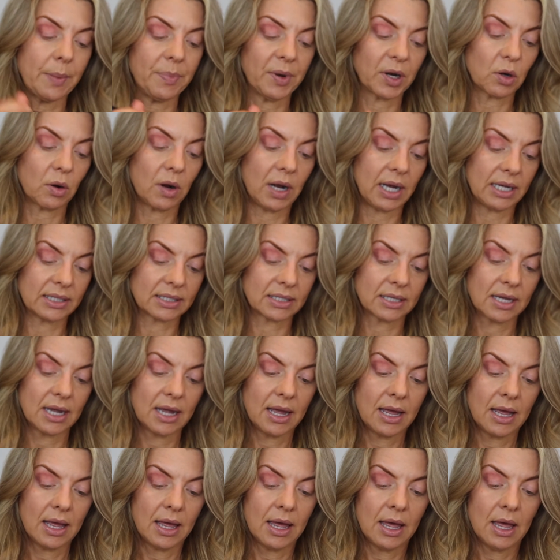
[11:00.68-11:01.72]
it across
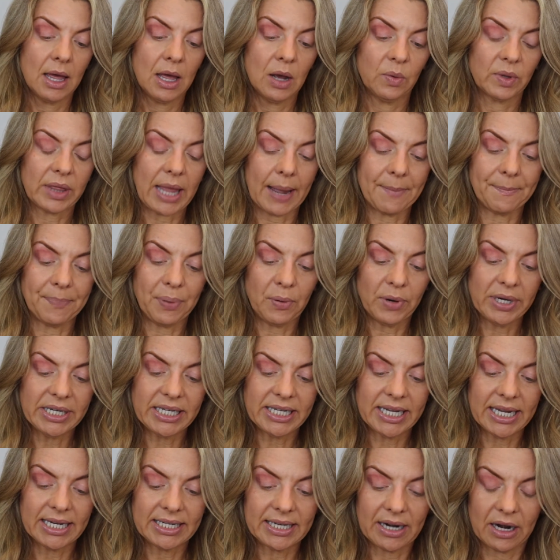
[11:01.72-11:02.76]
with that
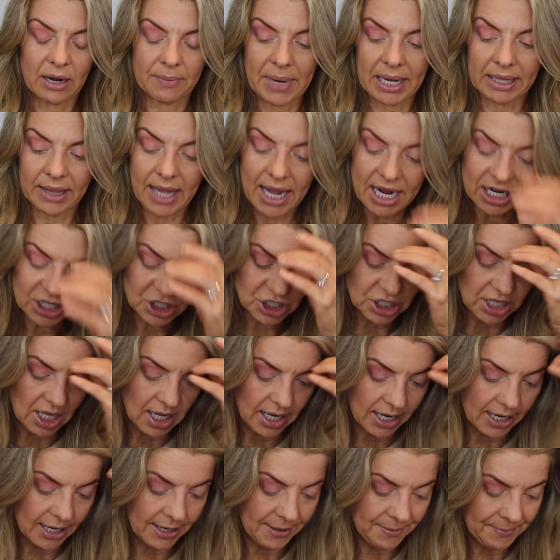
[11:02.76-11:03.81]
pointy end down at my lash
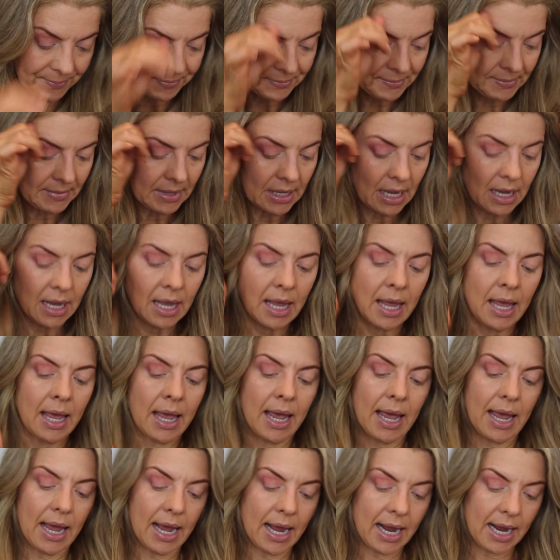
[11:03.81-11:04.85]
line.
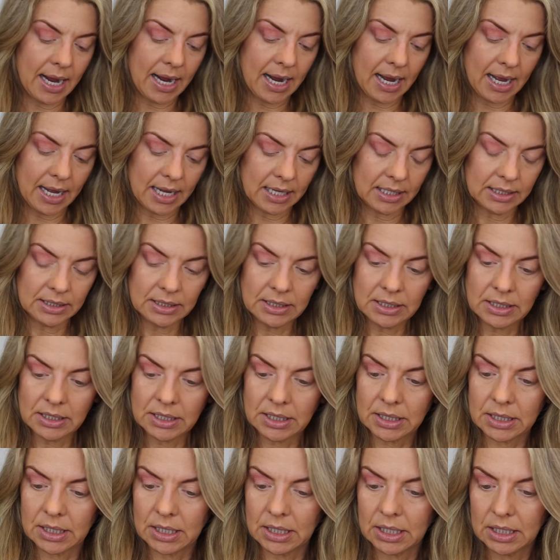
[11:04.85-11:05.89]
And,
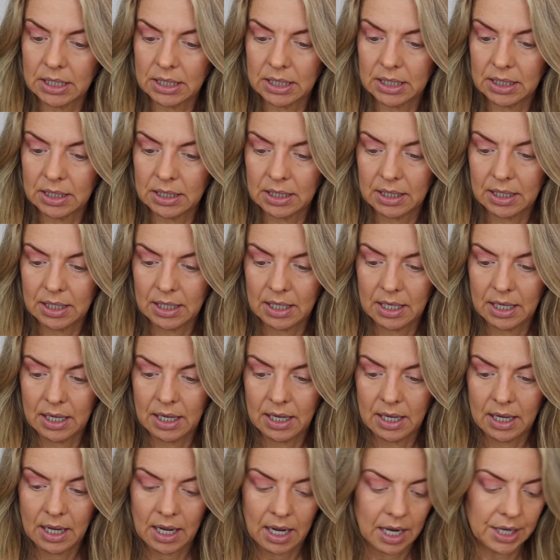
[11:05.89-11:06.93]

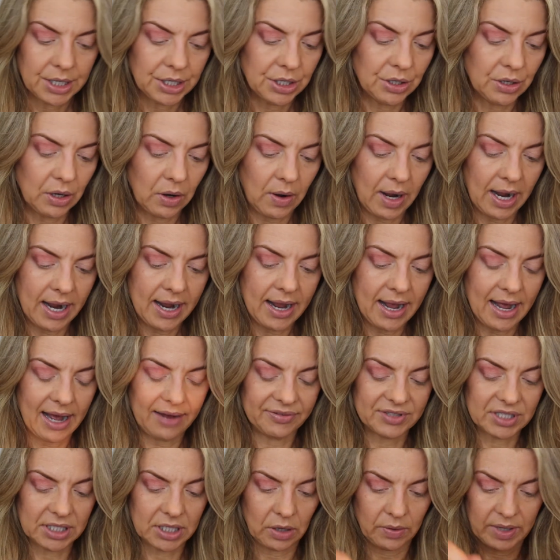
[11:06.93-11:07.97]
you know, I have
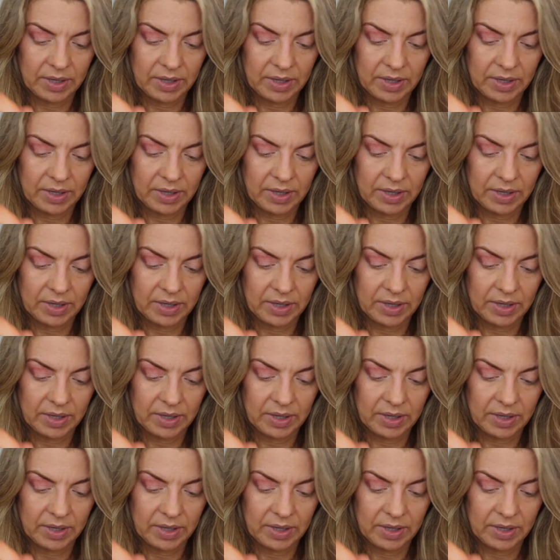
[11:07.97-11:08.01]
to go